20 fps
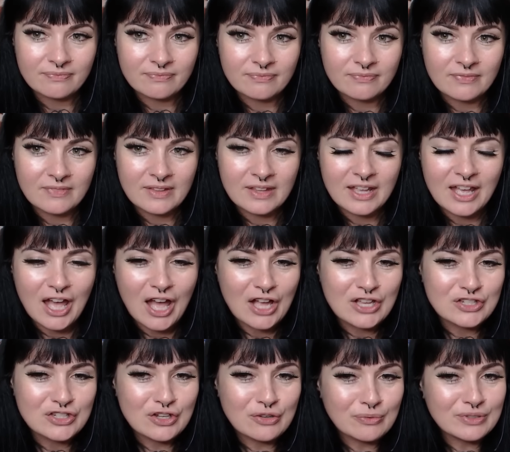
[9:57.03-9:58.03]
Do you
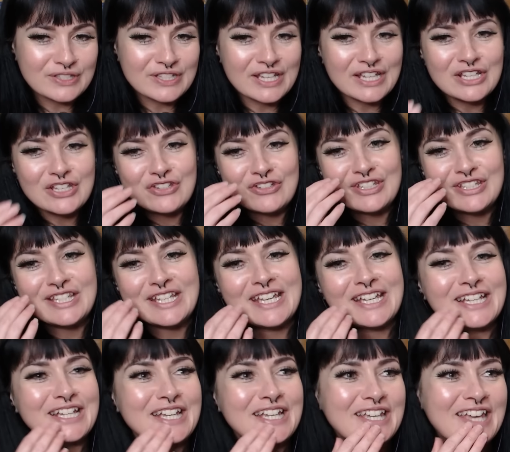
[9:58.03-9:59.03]
know what's
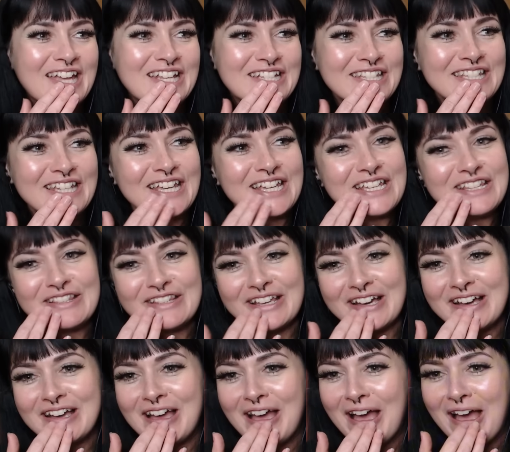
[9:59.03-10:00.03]
interesting, Kent saying
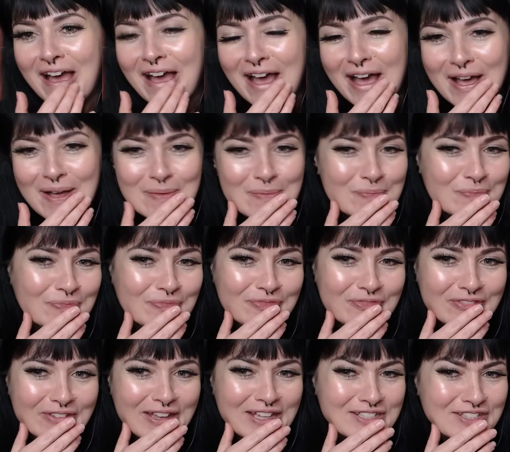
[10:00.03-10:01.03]
that?
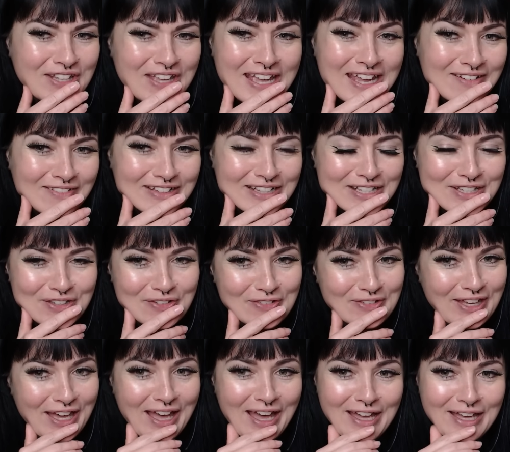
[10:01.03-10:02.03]
So here in the
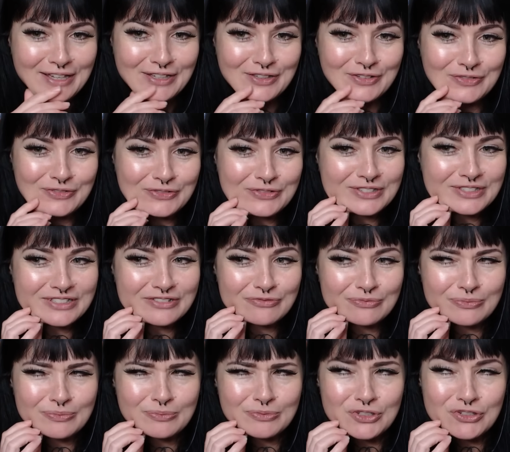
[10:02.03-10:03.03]
UK,
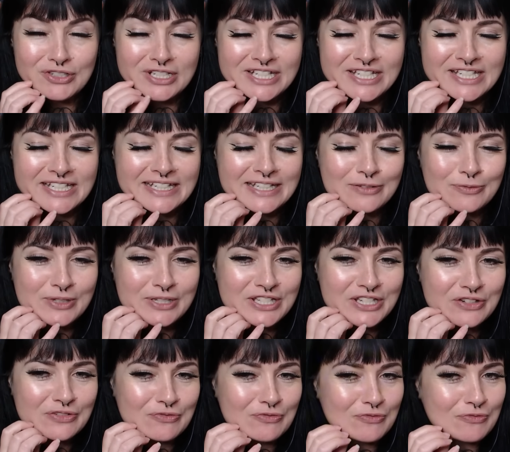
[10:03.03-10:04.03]
traditionally we
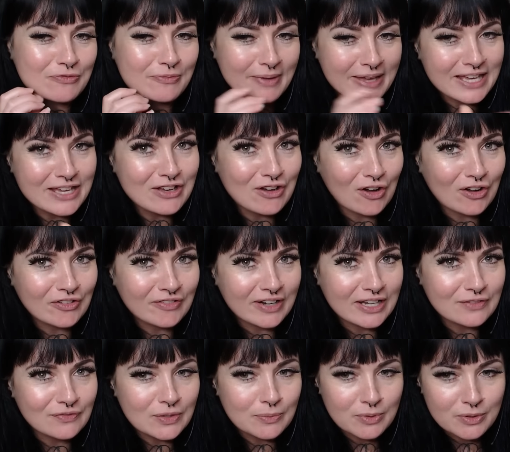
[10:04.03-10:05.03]
don't make our
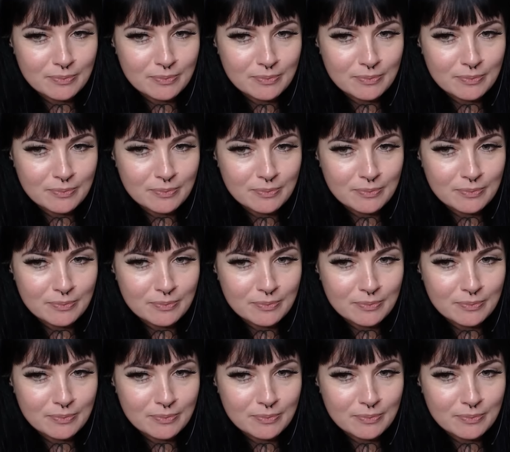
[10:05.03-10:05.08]
gravy with